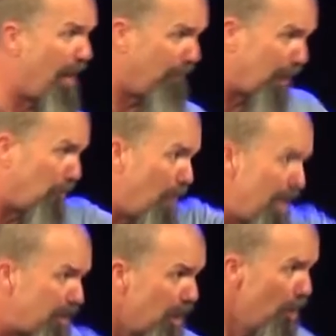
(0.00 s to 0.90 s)
I'm looking at
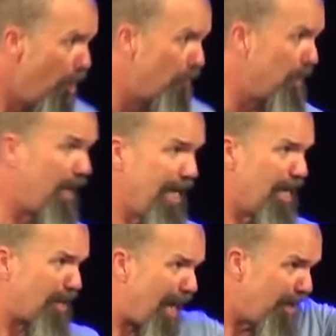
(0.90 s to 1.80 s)
Russ over there. He
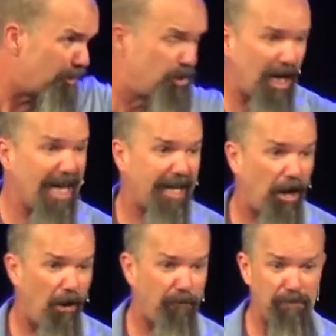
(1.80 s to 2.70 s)
knows that. I hear Jake
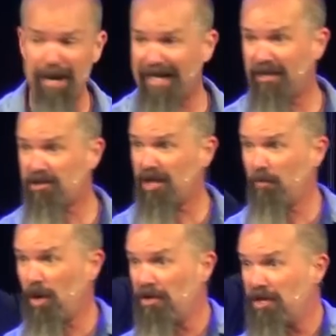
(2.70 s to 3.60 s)
coughing back there
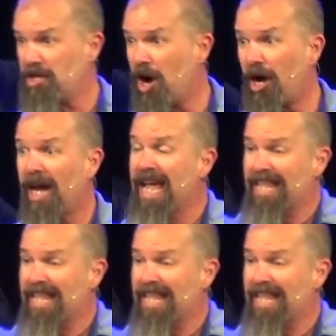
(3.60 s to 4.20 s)
somewhere in the dark.